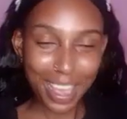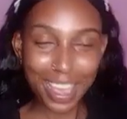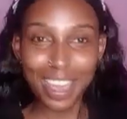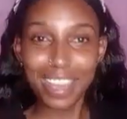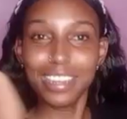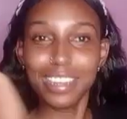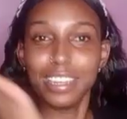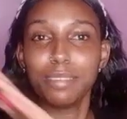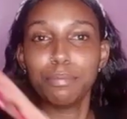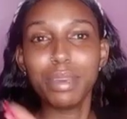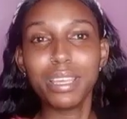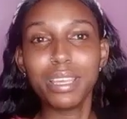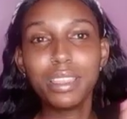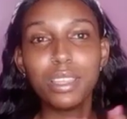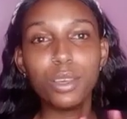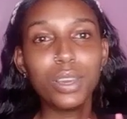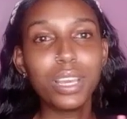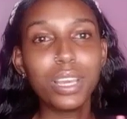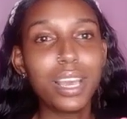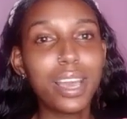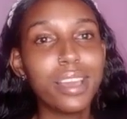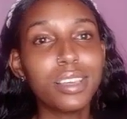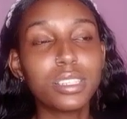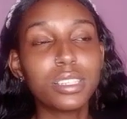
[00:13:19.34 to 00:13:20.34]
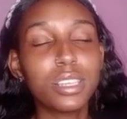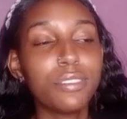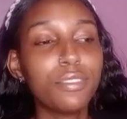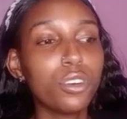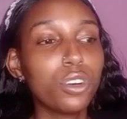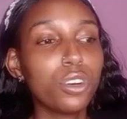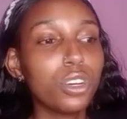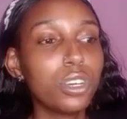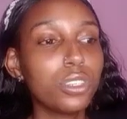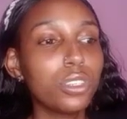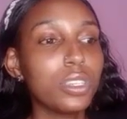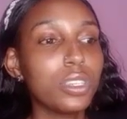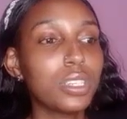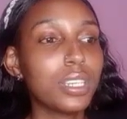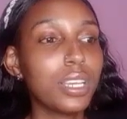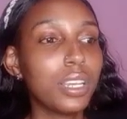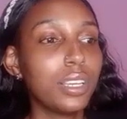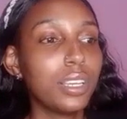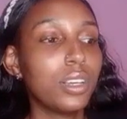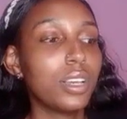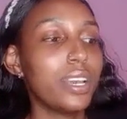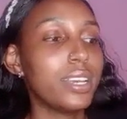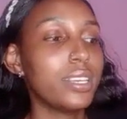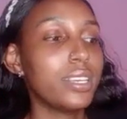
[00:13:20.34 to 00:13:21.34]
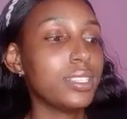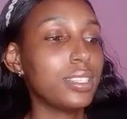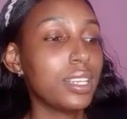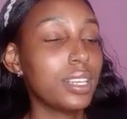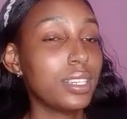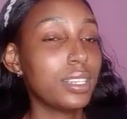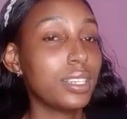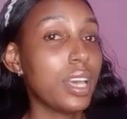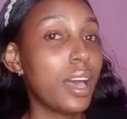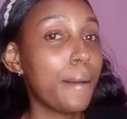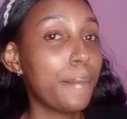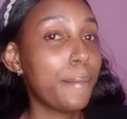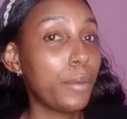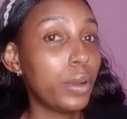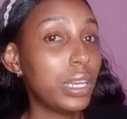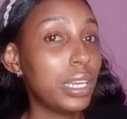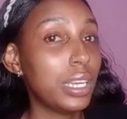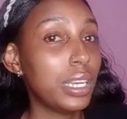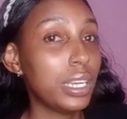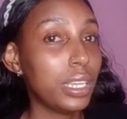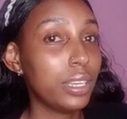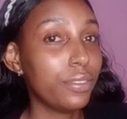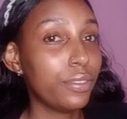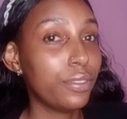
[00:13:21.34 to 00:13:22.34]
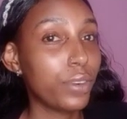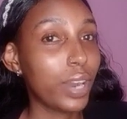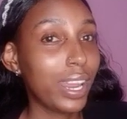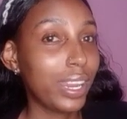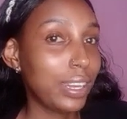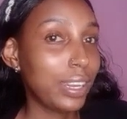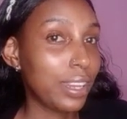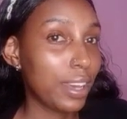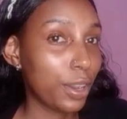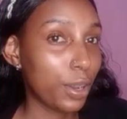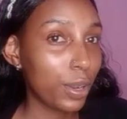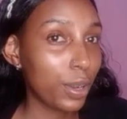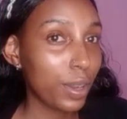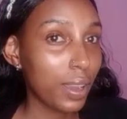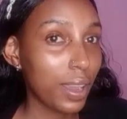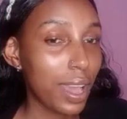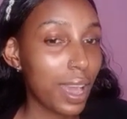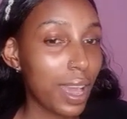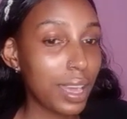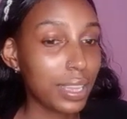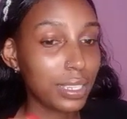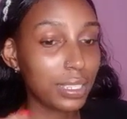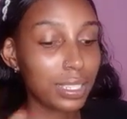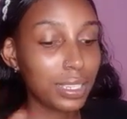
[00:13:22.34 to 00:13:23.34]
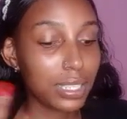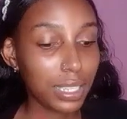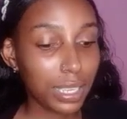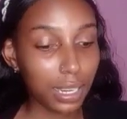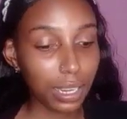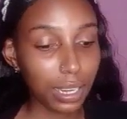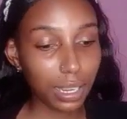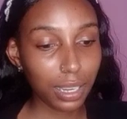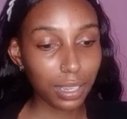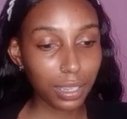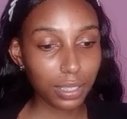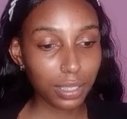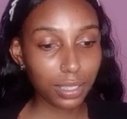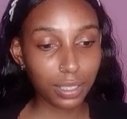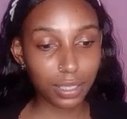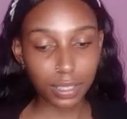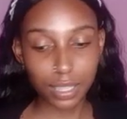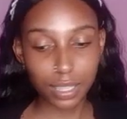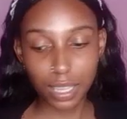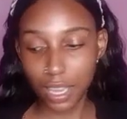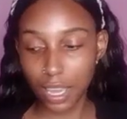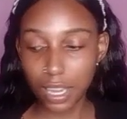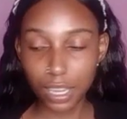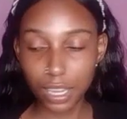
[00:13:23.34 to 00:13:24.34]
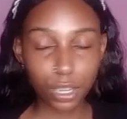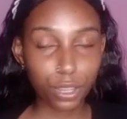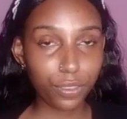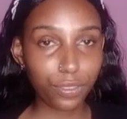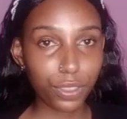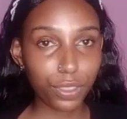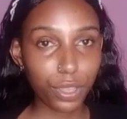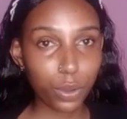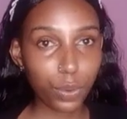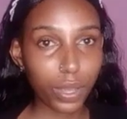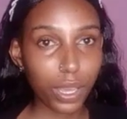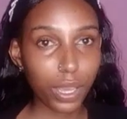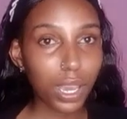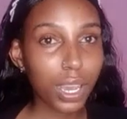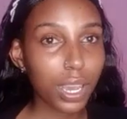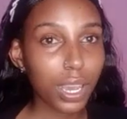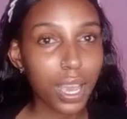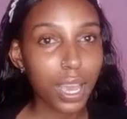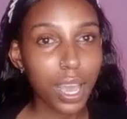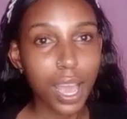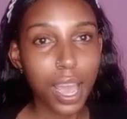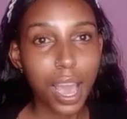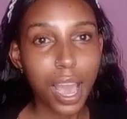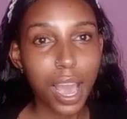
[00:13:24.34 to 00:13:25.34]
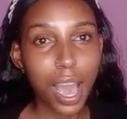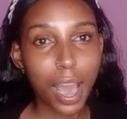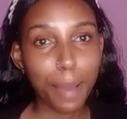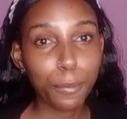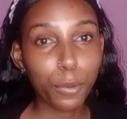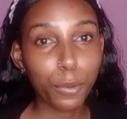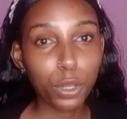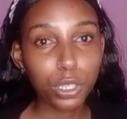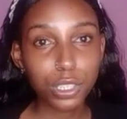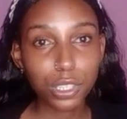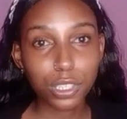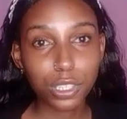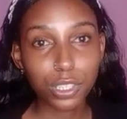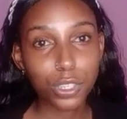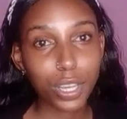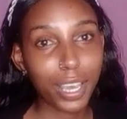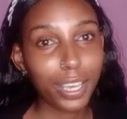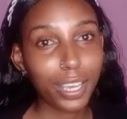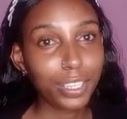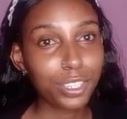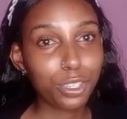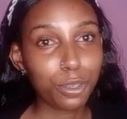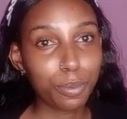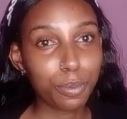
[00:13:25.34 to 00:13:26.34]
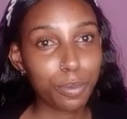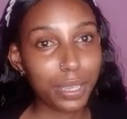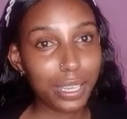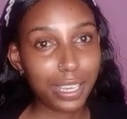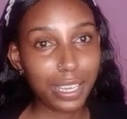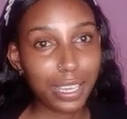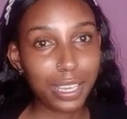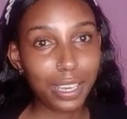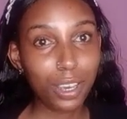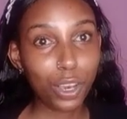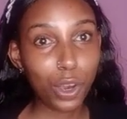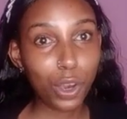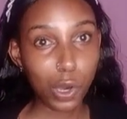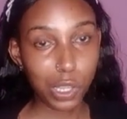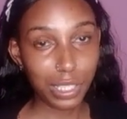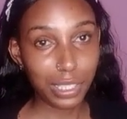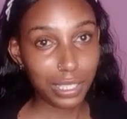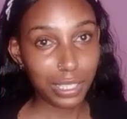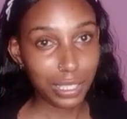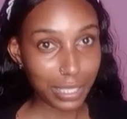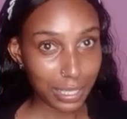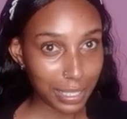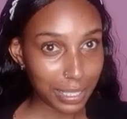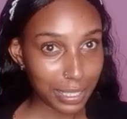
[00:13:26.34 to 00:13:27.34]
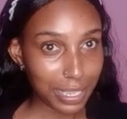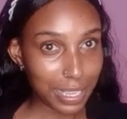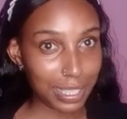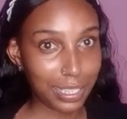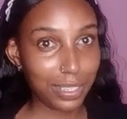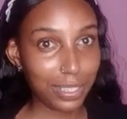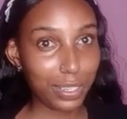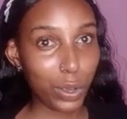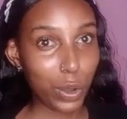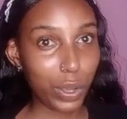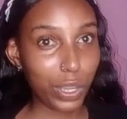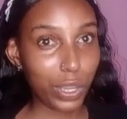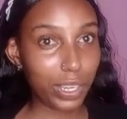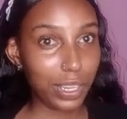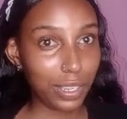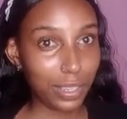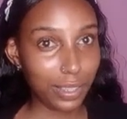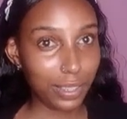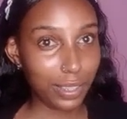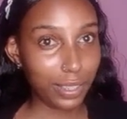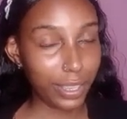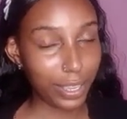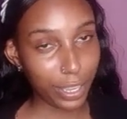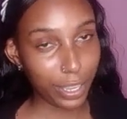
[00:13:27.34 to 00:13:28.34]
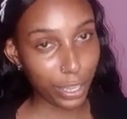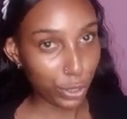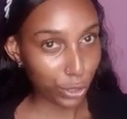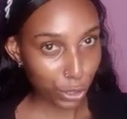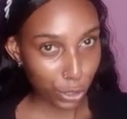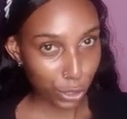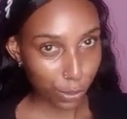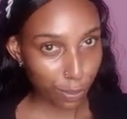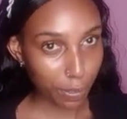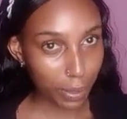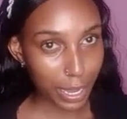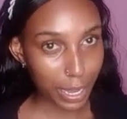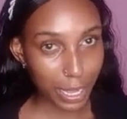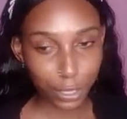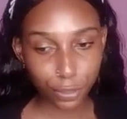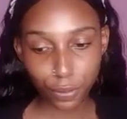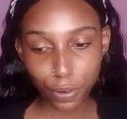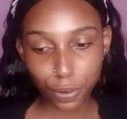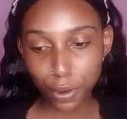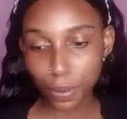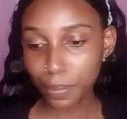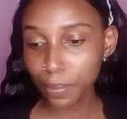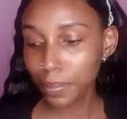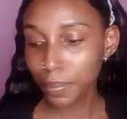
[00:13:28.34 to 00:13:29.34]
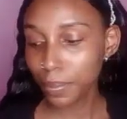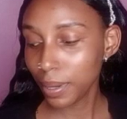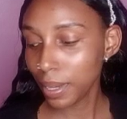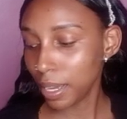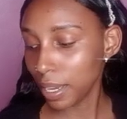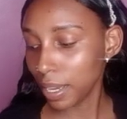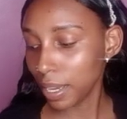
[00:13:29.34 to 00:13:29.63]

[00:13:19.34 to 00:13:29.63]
And by the way, guys, I forgot to tell you guys that I'm on leave right now until the end of the week. I'm also trying to be consistent on the YouTube platform.